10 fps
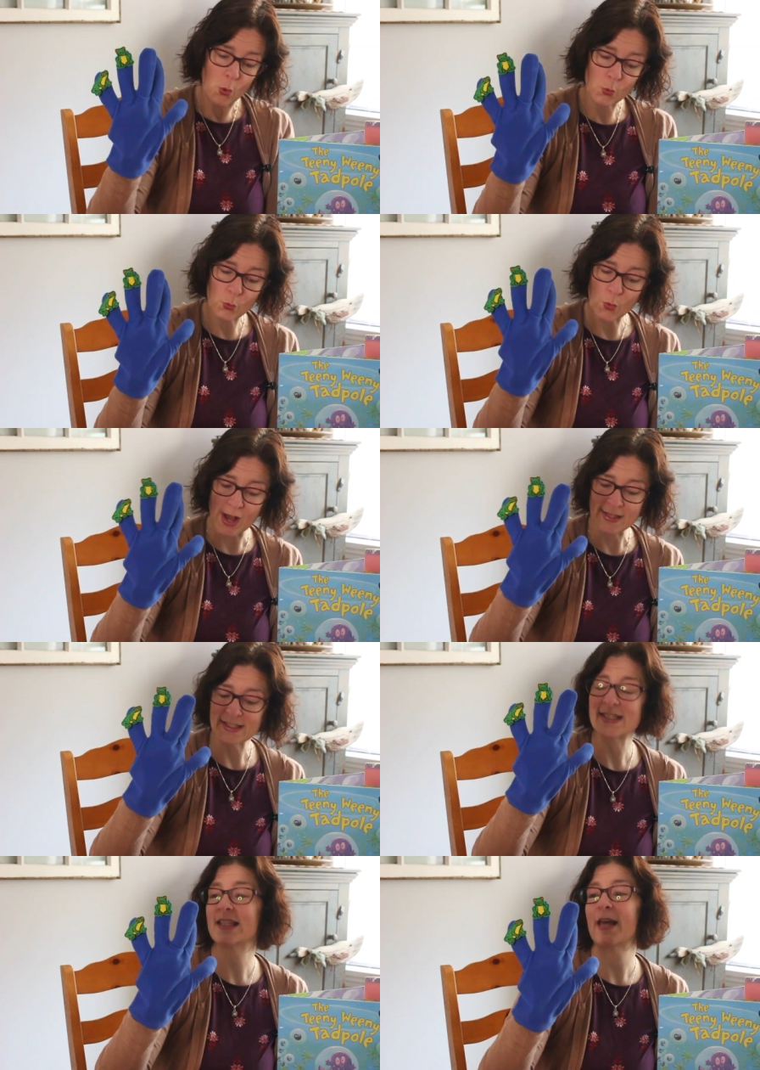
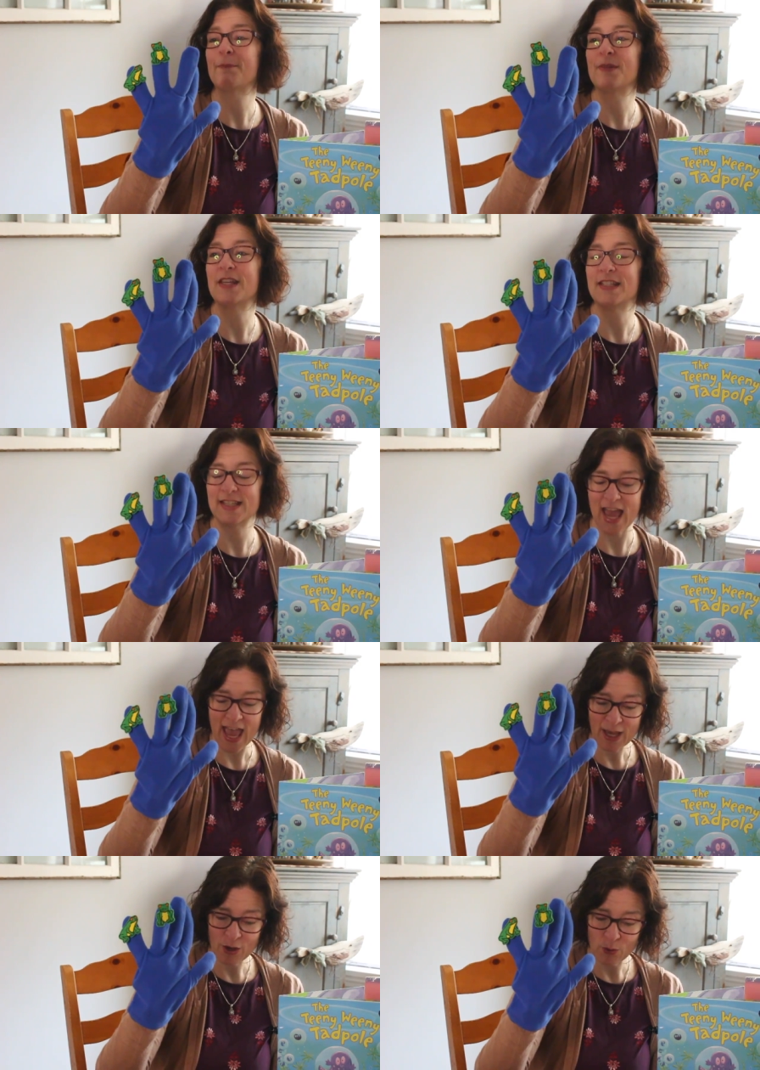One slept the
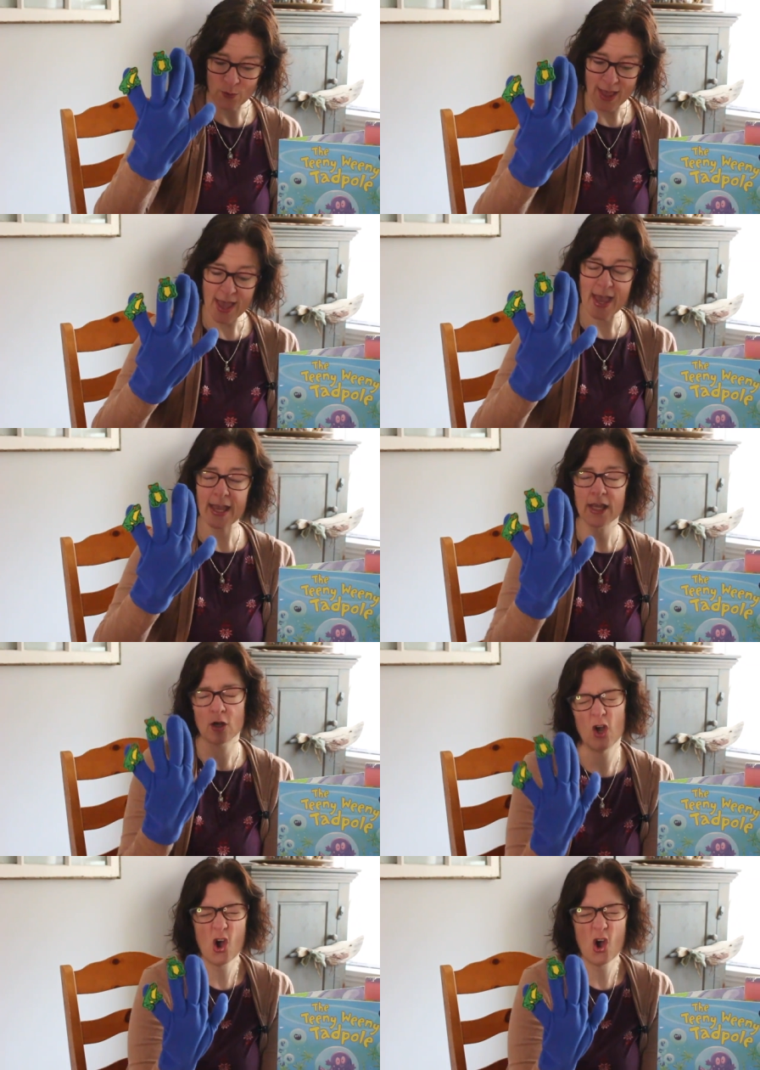day away.